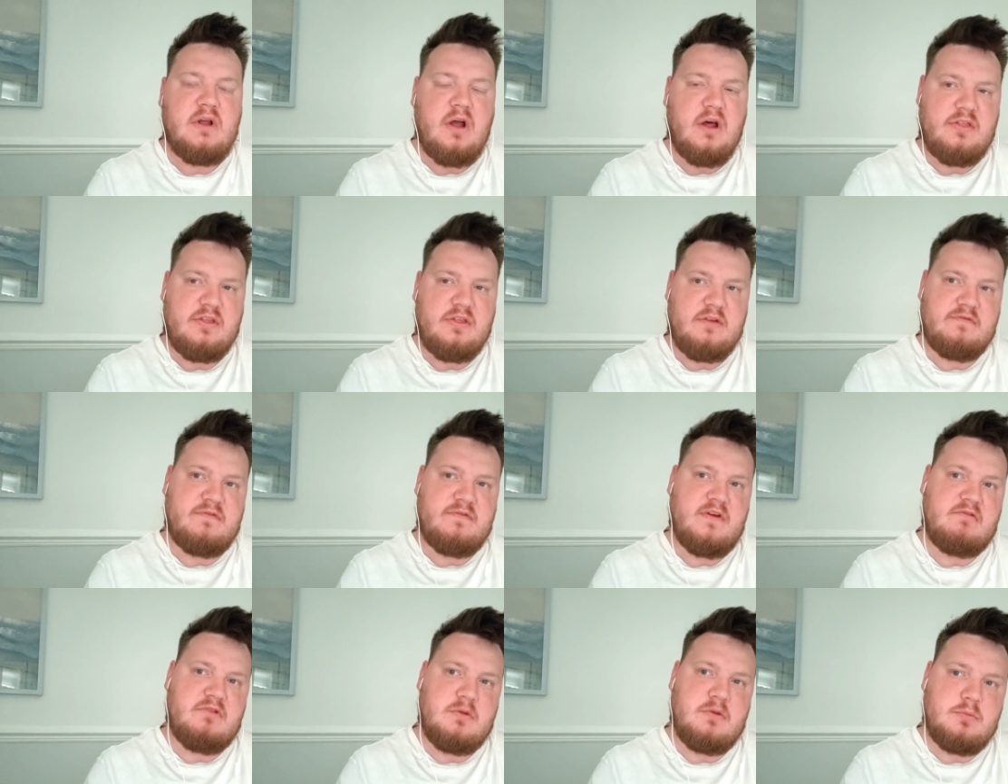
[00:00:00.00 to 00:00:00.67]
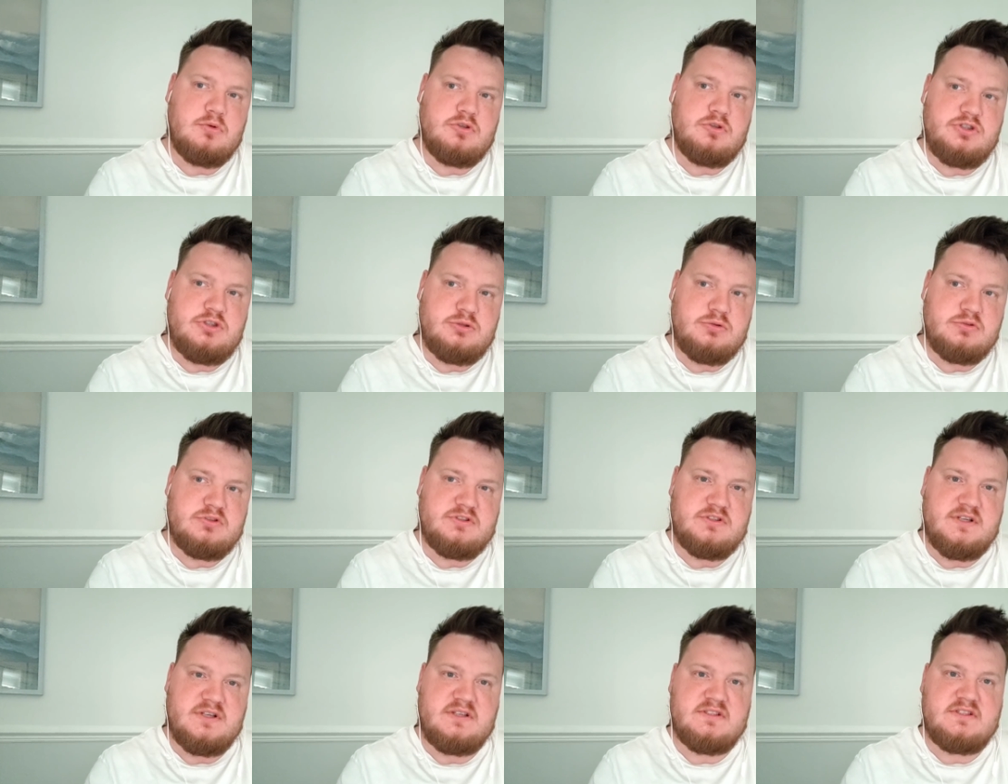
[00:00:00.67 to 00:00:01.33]
I think very much
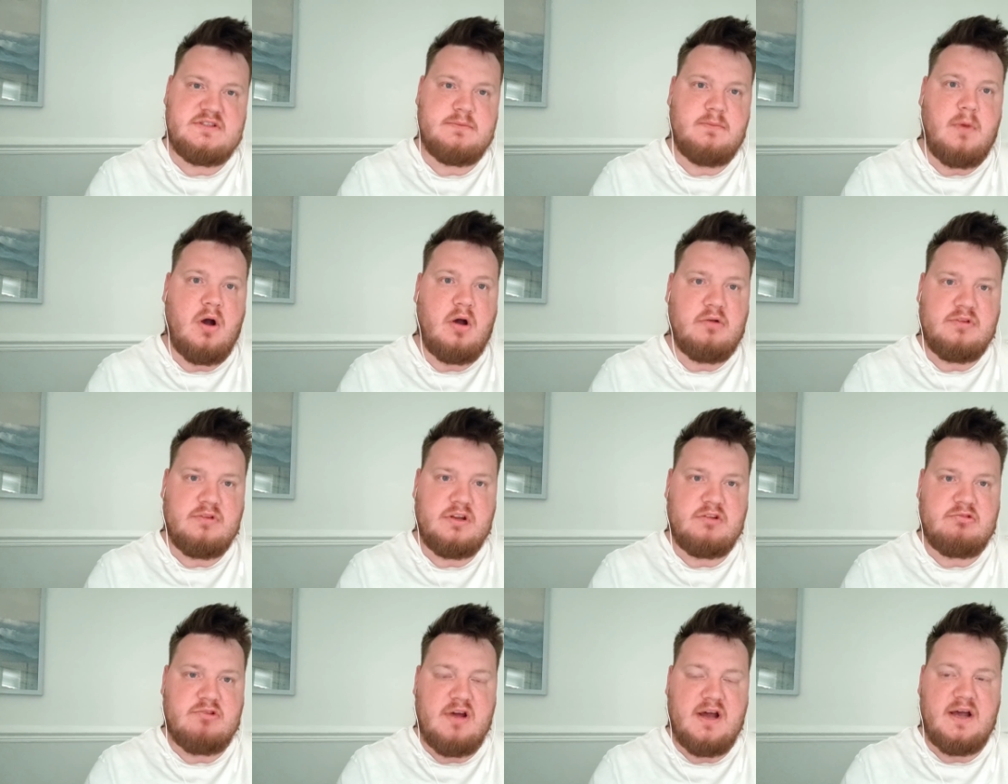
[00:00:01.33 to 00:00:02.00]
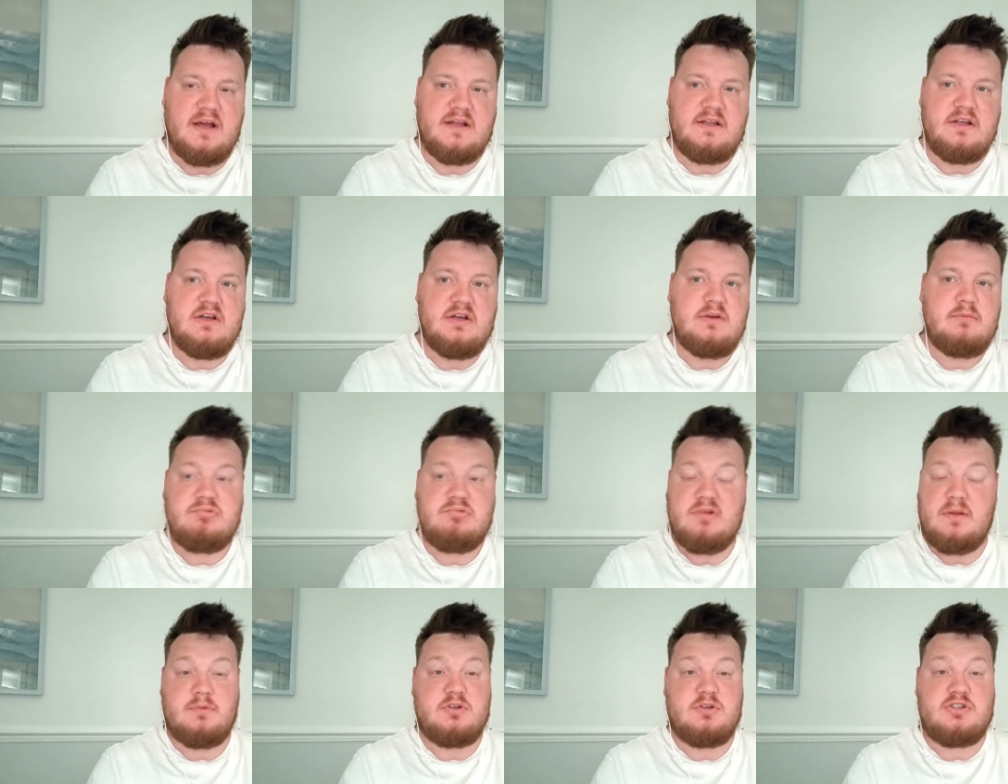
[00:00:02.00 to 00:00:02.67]
you'll see Demarai Gray
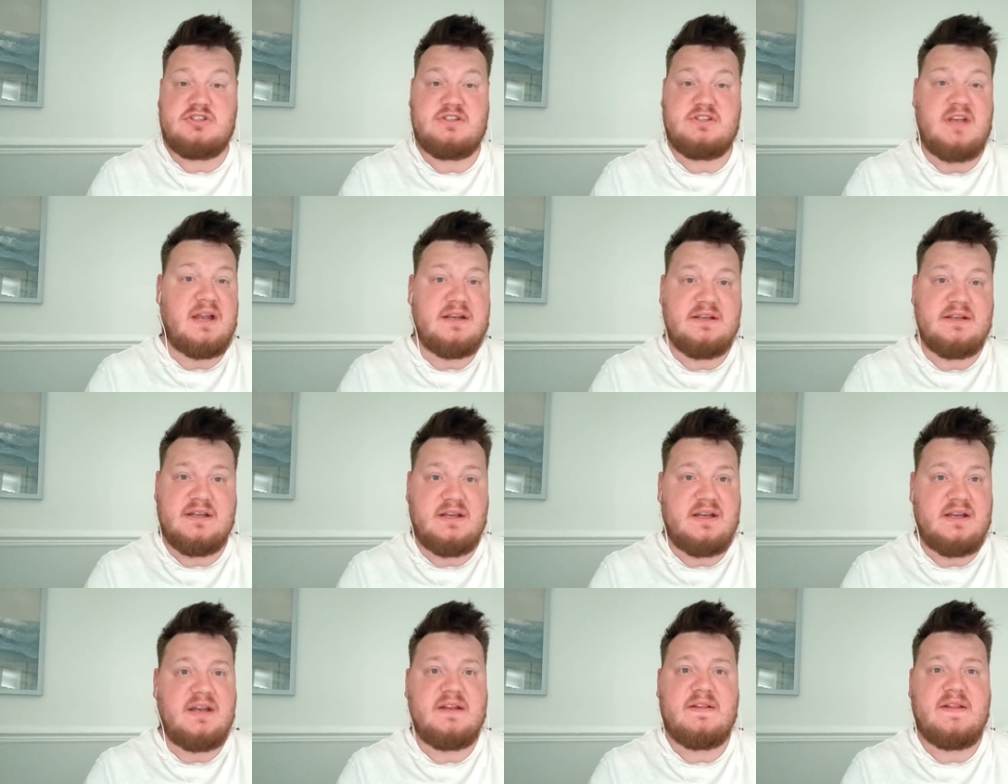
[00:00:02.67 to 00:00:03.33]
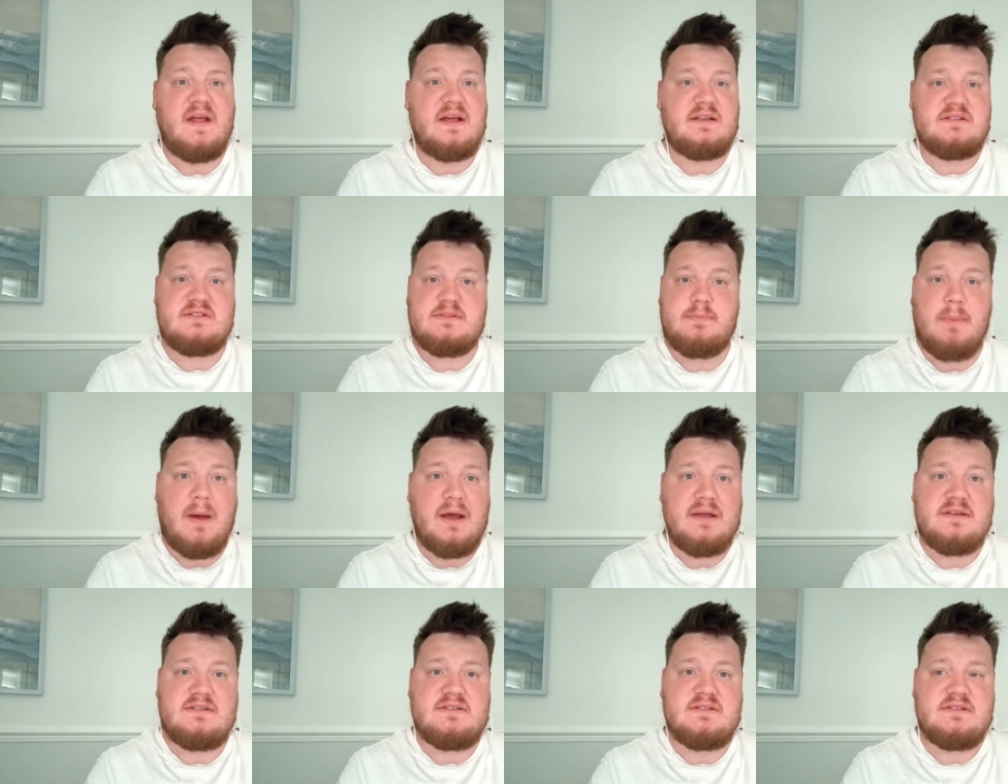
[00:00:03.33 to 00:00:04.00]
pretty much standing in that
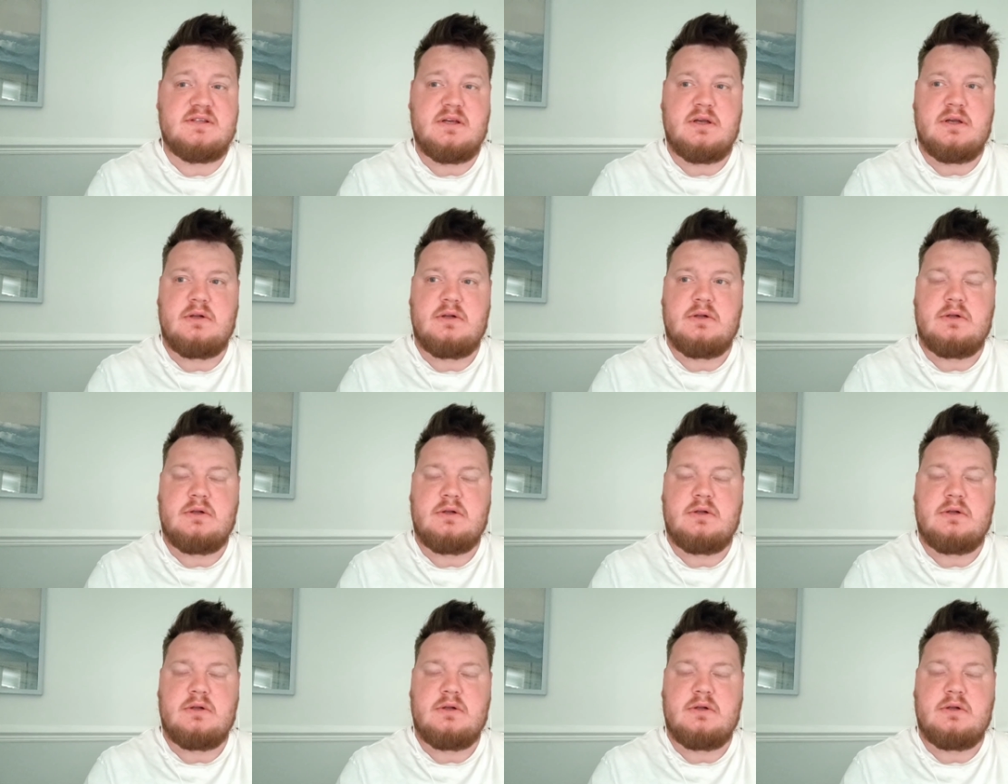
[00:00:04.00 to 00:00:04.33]
space.